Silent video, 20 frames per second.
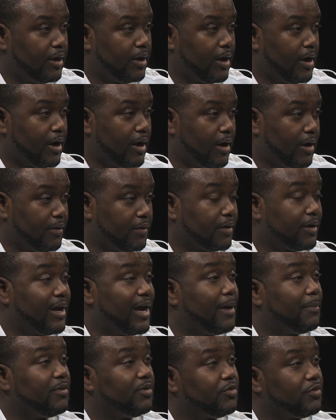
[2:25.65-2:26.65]
the
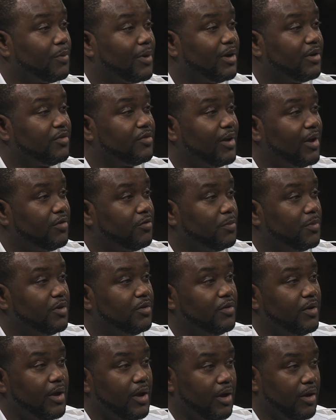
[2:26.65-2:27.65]
Campus Threat Assessment
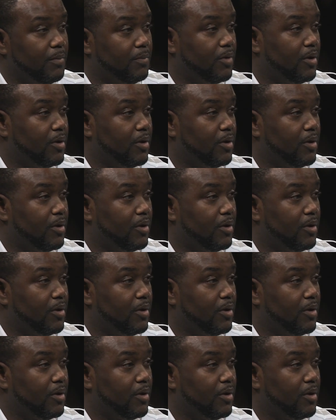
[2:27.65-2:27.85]
Team,